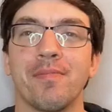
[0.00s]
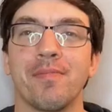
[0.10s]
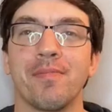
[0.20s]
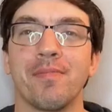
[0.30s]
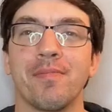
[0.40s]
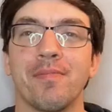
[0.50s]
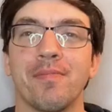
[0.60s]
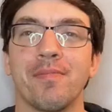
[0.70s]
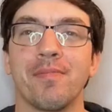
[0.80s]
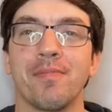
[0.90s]

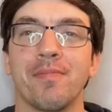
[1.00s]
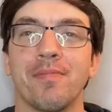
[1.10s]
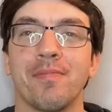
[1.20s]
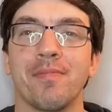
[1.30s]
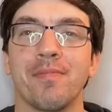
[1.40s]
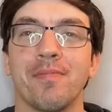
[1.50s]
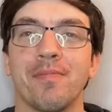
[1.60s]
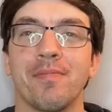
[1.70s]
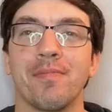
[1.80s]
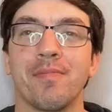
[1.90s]

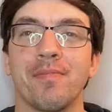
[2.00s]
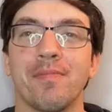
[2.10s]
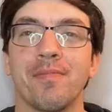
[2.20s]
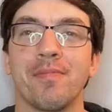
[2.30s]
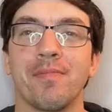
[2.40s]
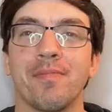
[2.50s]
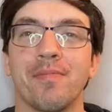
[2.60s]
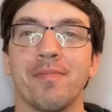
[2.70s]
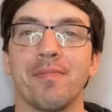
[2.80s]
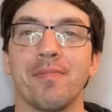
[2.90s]

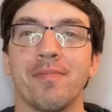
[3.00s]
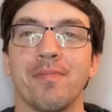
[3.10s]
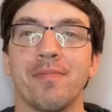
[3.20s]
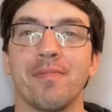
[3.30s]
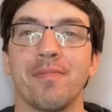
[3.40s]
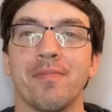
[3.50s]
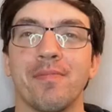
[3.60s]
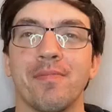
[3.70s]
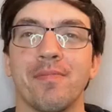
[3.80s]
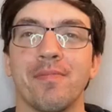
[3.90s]

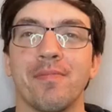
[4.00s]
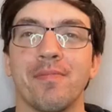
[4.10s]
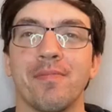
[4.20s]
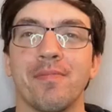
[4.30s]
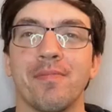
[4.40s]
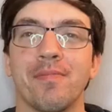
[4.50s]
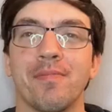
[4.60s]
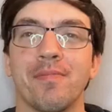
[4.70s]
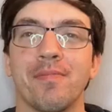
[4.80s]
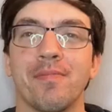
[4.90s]

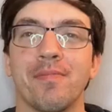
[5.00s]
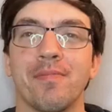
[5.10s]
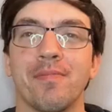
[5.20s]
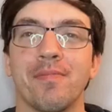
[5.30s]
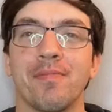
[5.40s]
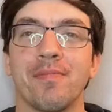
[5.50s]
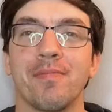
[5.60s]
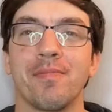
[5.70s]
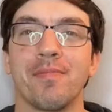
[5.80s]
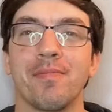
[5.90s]

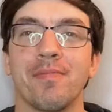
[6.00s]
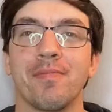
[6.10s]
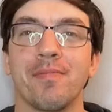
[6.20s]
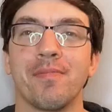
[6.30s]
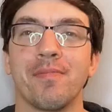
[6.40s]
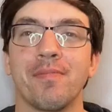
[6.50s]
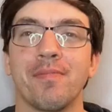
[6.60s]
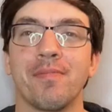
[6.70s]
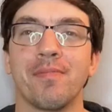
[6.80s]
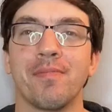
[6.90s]

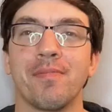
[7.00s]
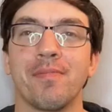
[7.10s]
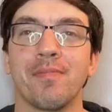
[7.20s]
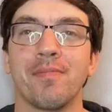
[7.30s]
The person shown says nothing.